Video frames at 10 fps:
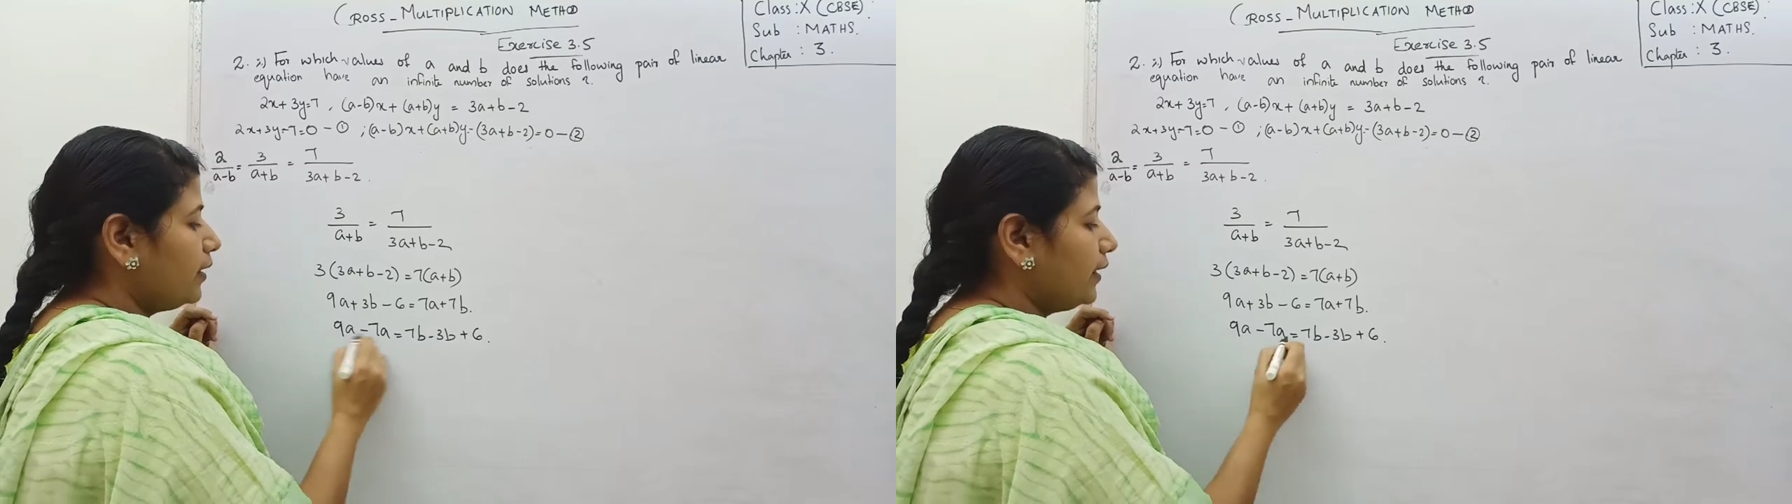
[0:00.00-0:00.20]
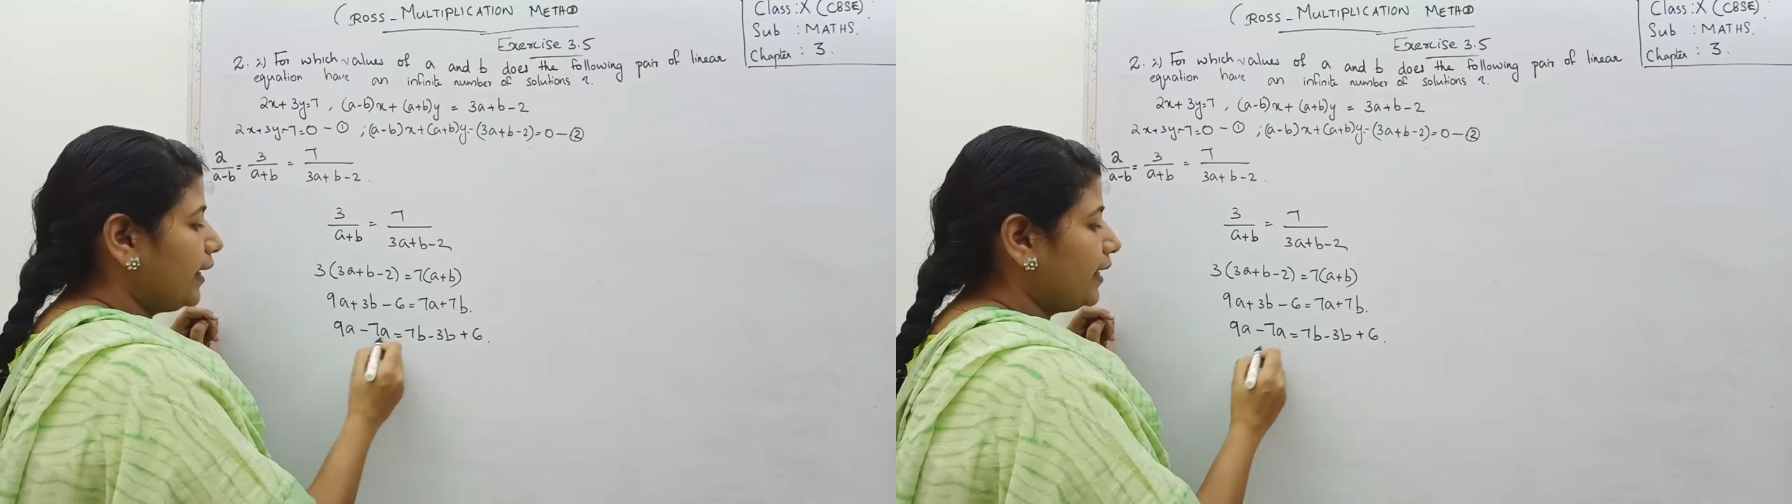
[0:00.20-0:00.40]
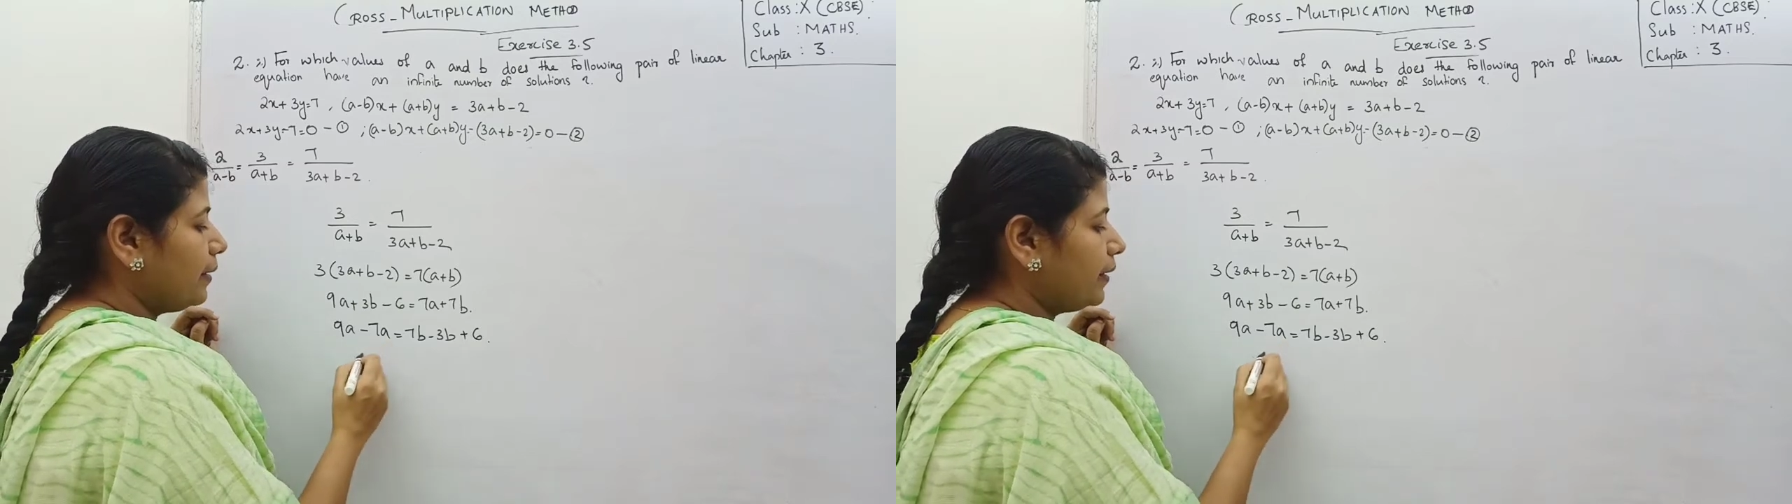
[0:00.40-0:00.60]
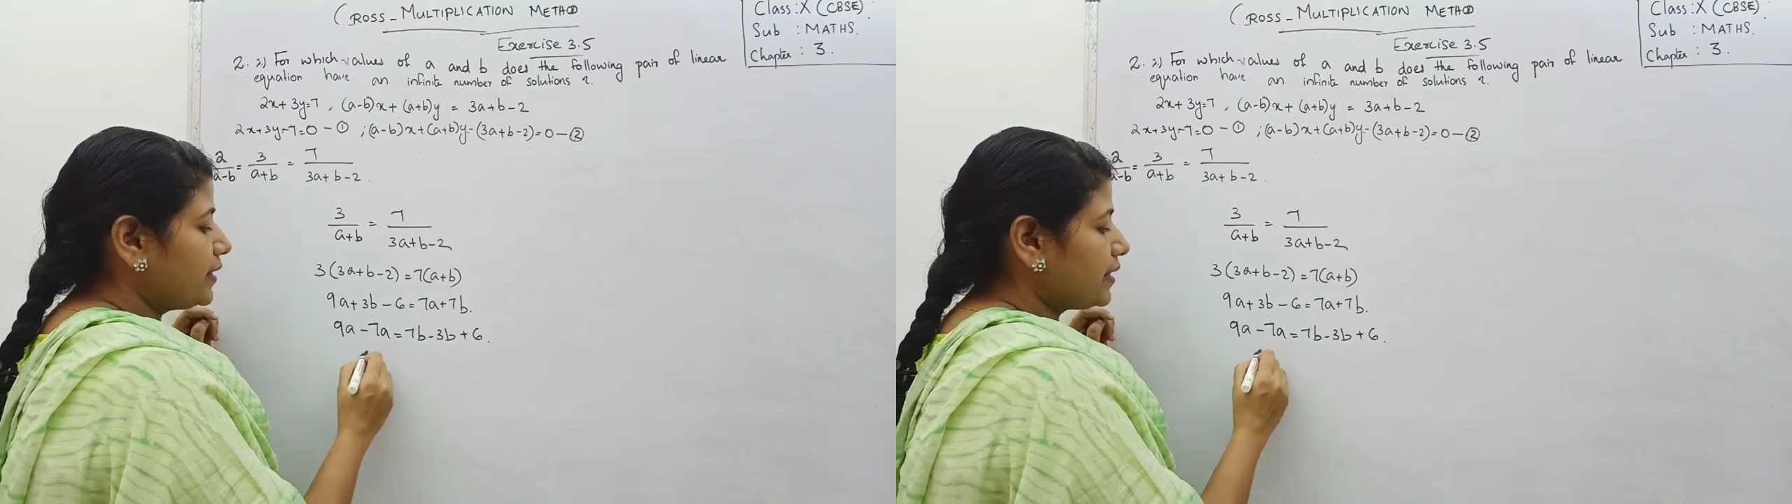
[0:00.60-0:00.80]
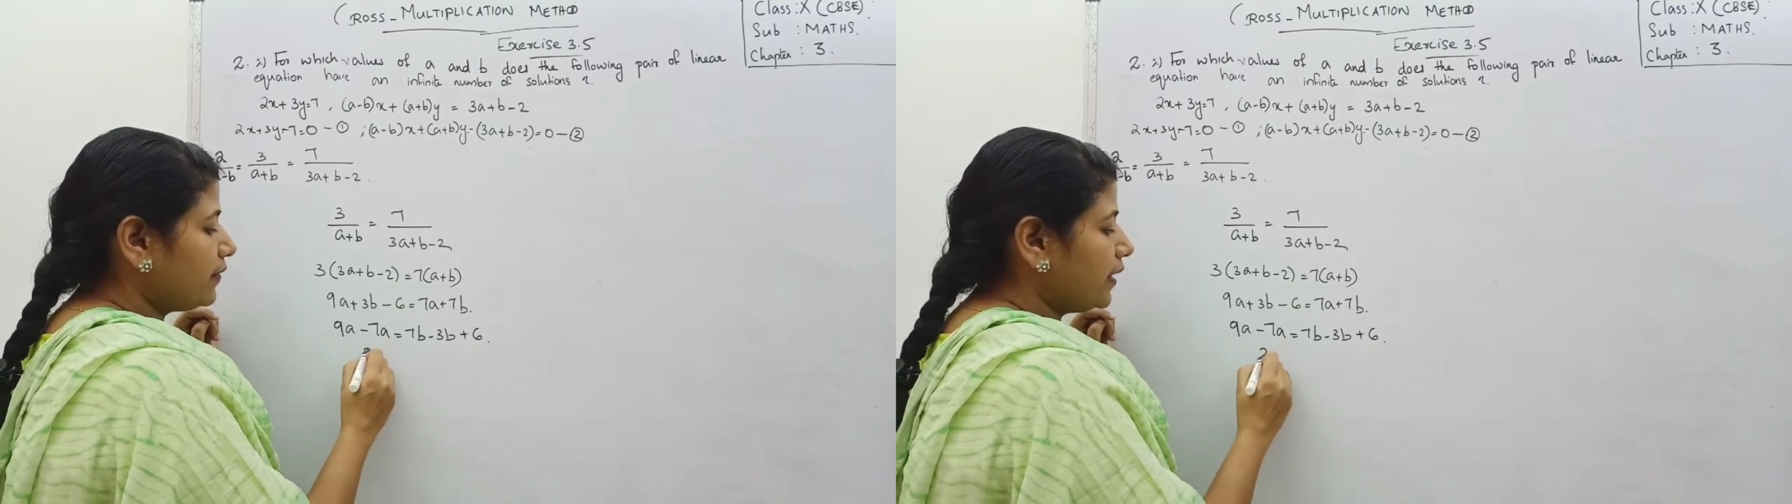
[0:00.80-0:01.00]
9a
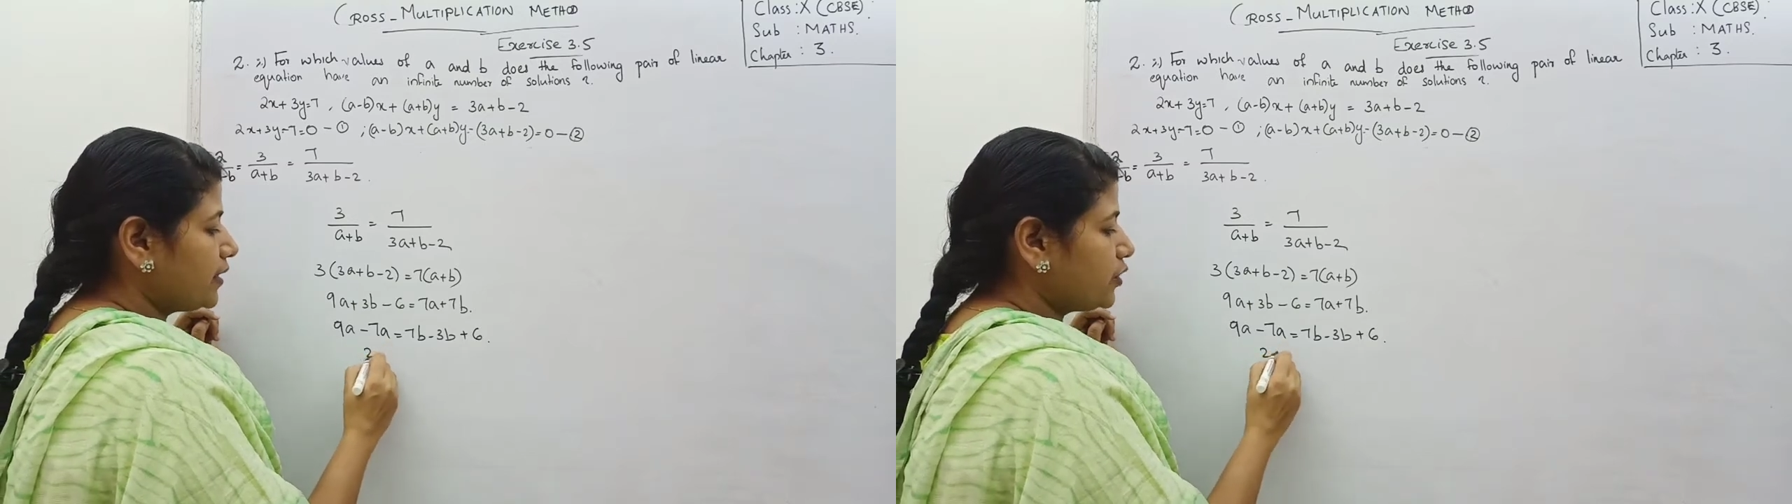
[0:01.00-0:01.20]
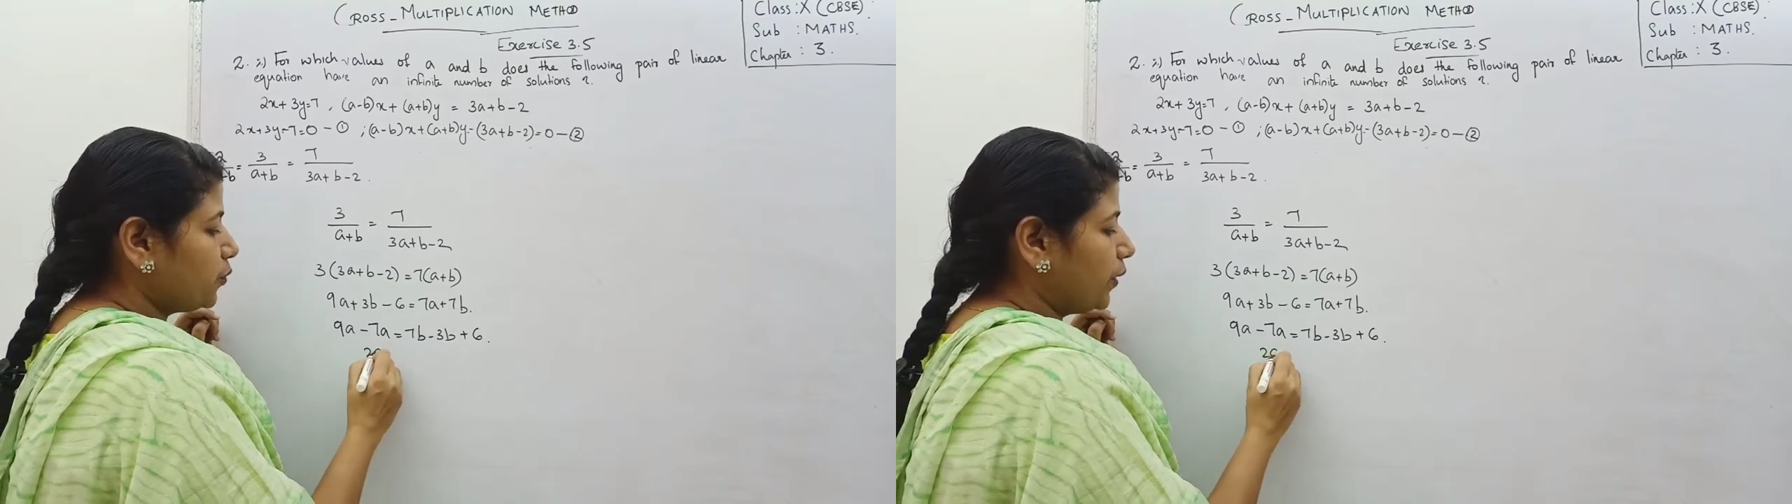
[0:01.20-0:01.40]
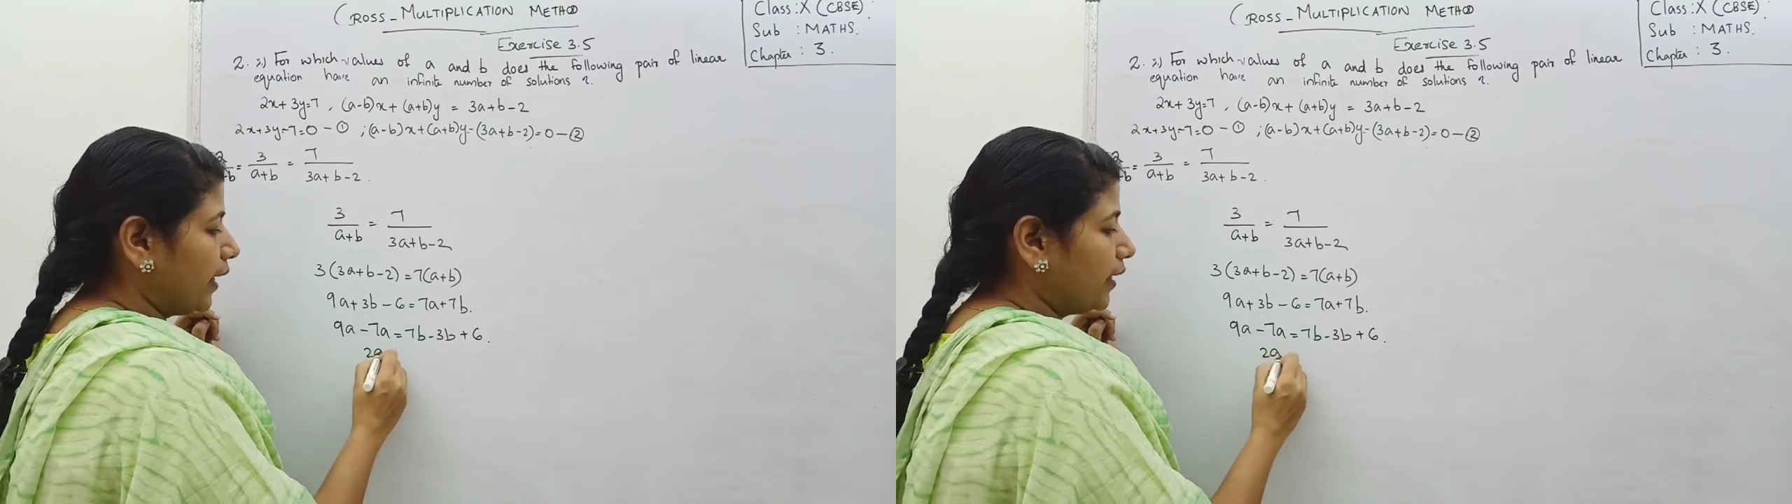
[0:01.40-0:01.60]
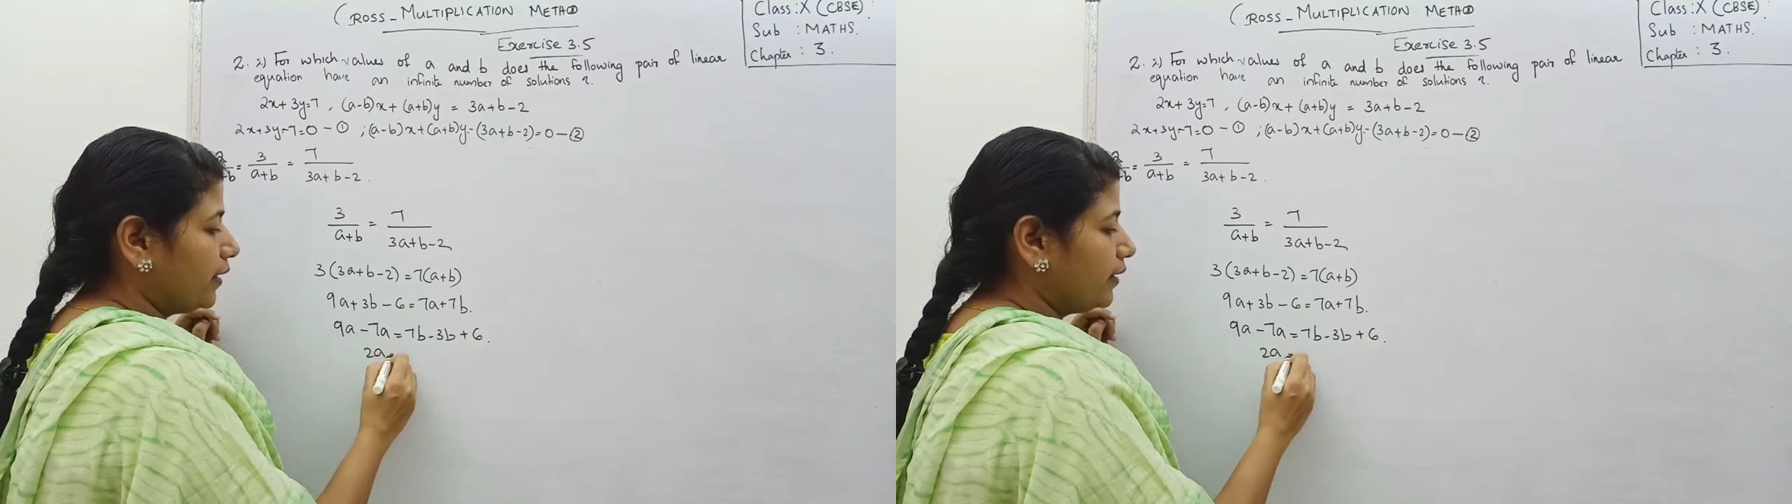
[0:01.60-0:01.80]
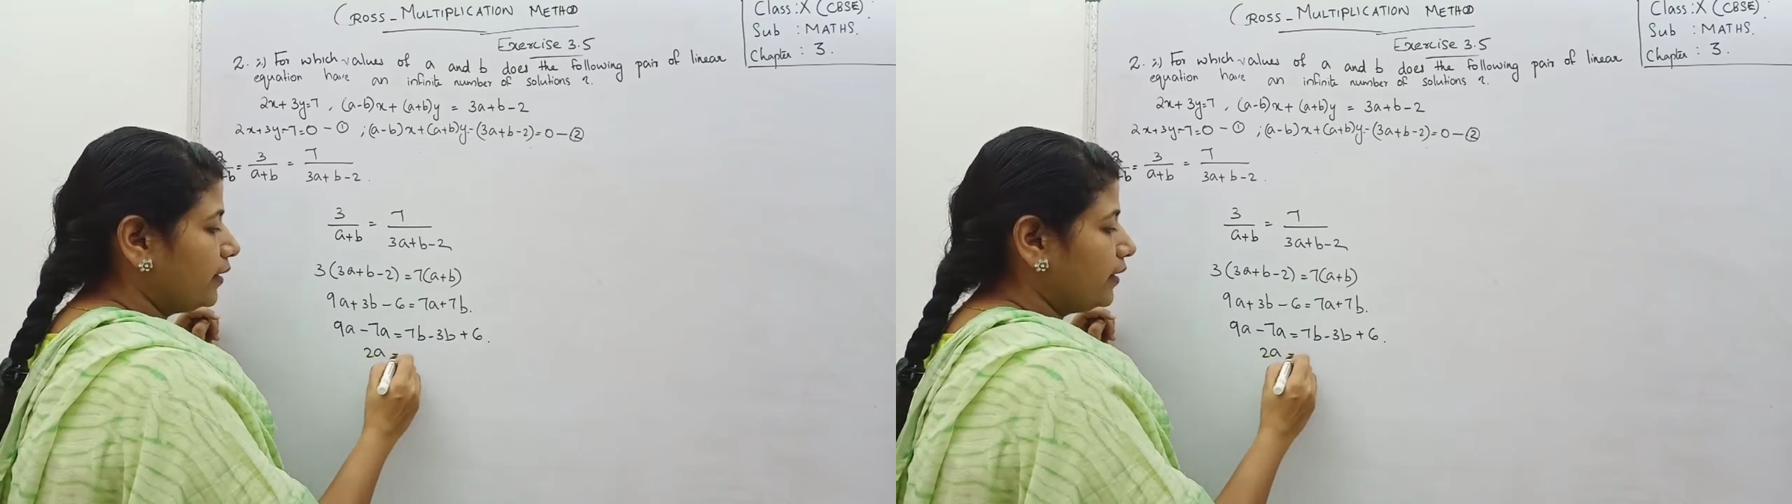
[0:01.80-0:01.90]
minus 7a is 2a,